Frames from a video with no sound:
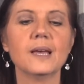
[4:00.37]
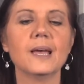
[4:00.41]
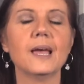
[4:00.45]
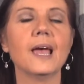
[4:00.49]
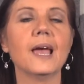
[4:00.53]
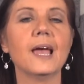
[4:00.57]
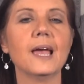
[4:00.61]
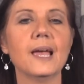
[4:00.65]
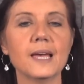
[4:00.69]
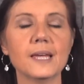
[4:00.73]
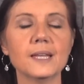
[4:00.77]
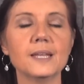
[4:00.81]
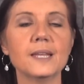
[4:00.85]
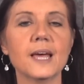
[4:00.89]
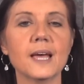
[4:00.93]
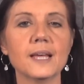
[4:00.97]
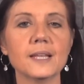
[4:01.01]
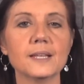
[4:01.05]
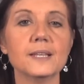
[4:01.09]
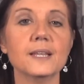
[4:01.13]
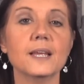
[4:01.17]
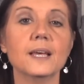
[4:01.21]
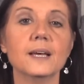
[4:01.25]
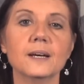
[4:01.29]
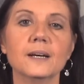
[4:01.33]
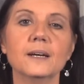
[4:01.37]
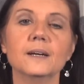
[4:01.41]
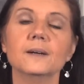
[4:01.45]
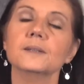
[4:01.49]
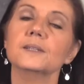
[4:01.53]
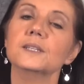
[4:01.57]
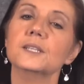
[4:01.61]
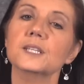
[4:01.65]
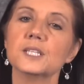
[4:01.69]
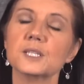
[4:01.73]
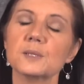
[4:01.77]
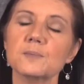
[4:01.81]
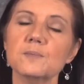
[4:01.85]
and
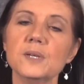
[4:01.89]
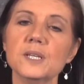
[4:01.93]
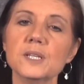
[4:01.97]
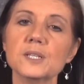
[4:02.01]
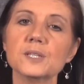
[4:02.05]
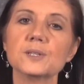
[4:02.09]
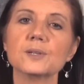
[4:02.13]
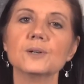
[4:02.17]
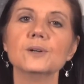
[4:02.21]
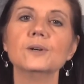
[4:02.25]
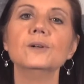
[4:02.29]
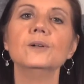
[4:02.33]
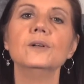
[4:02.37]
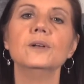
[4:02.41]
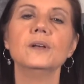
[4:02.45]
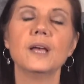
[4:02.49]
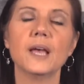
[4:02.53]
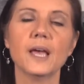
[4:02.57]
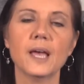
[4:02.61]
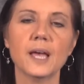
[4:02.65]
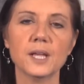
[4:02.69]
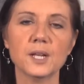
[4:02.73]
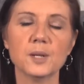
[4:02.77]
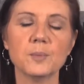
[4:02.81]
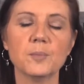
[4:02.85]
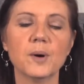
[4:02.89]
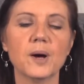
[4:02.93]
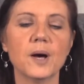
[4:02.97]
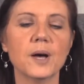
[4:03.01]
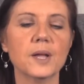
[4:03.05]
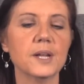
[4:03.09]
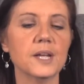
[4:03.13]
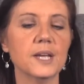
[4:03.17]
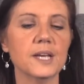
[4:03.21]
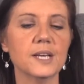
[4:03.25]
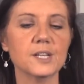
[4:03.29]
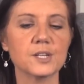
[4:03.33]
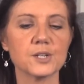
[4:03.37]
at dismissal and
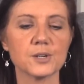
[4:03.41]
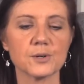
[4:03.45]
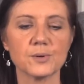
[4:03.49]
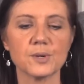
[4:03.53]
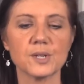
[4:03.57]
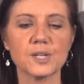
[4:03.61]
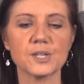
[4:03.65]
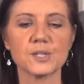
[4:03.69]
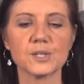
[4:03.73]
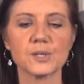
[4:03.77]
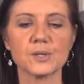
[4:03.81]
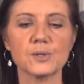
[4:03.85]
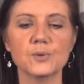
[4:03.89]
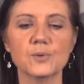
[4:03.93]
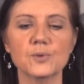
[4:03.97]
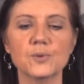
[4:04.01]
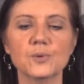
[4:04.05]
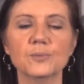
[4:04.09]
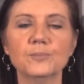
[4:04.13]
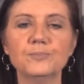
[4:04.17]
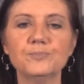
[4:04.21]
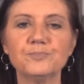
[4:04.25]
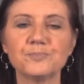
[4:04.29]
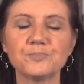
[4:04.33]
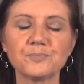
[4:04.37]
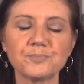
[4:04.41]
upon entering school.